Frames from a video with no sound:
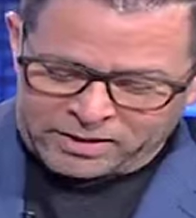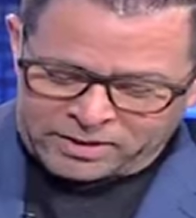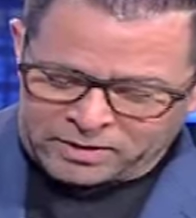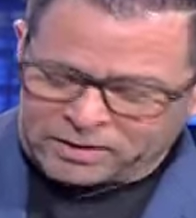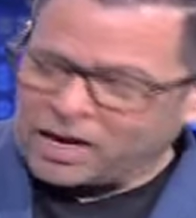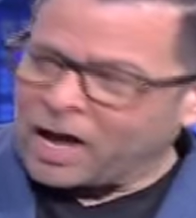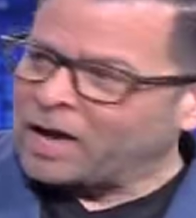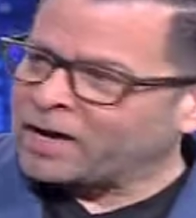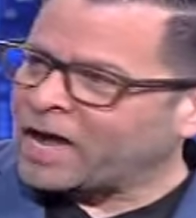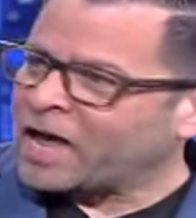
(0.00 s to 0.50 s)
it's
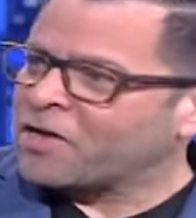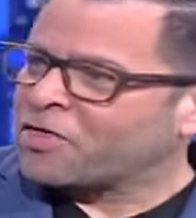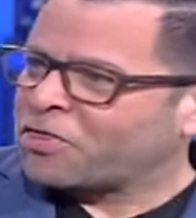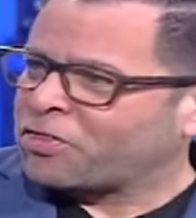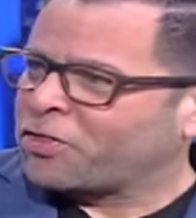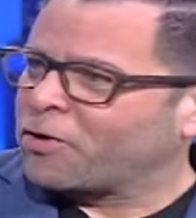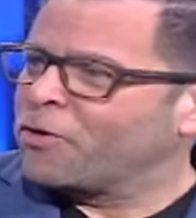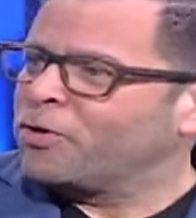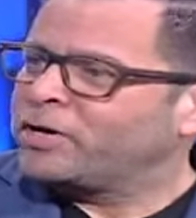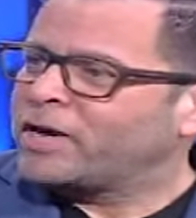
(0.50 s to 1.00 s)
not a
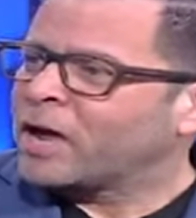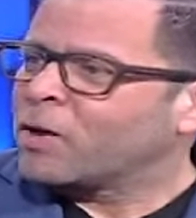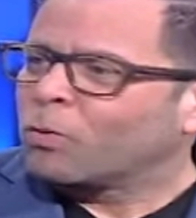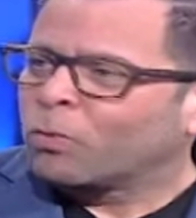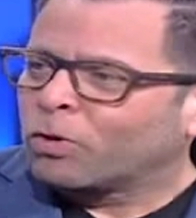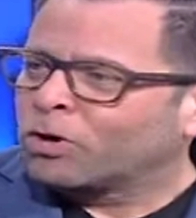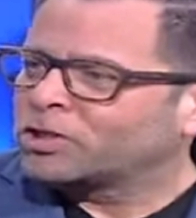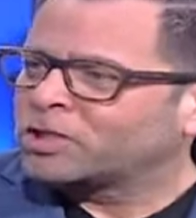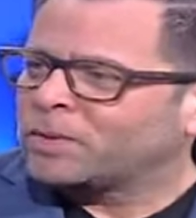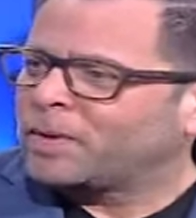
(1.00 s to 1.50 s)
third day
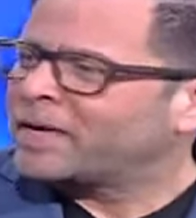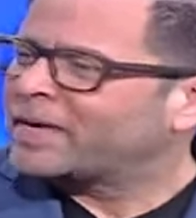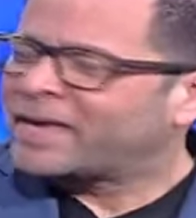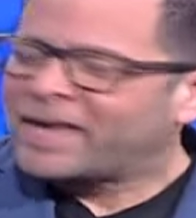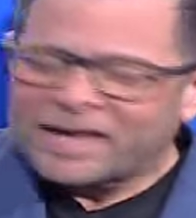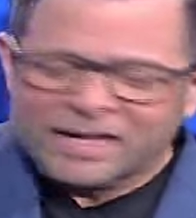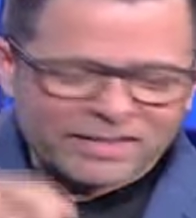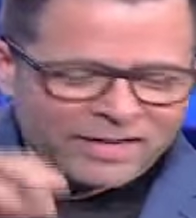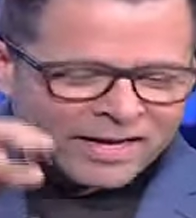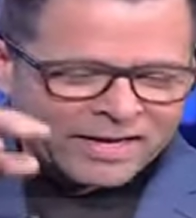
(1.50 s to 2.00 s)
worship
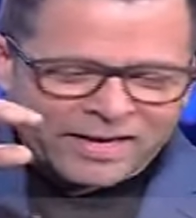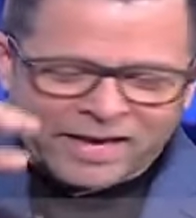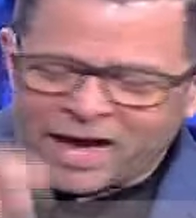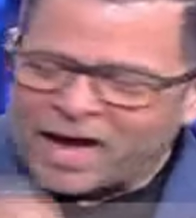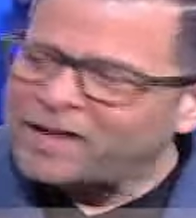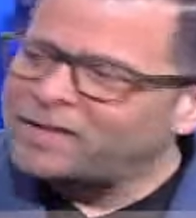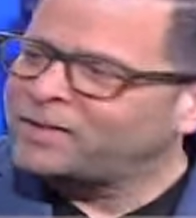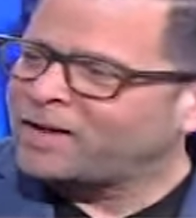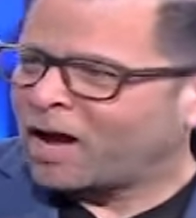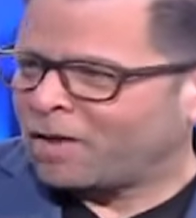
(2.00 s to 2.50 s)
it, it, it
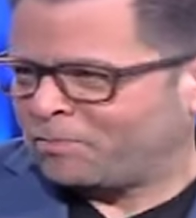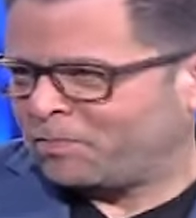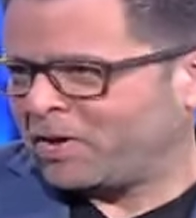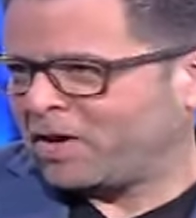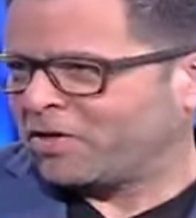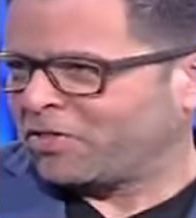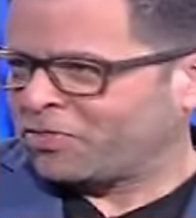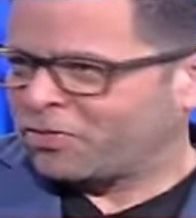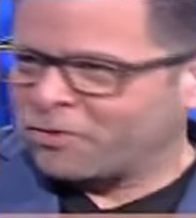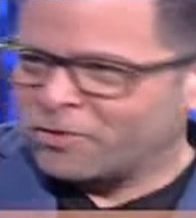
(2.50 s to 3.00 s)
cannot
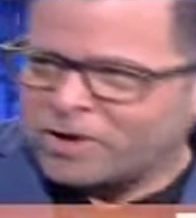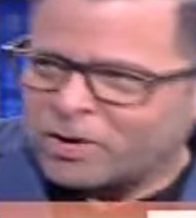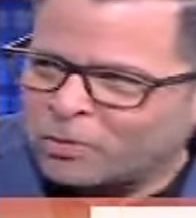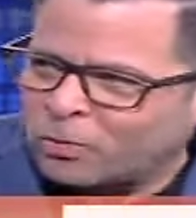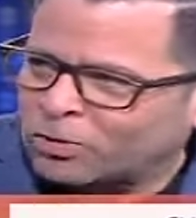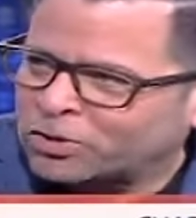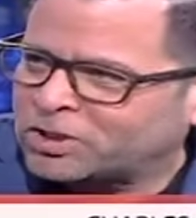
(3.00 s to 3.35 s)
be a third day mm -hmm.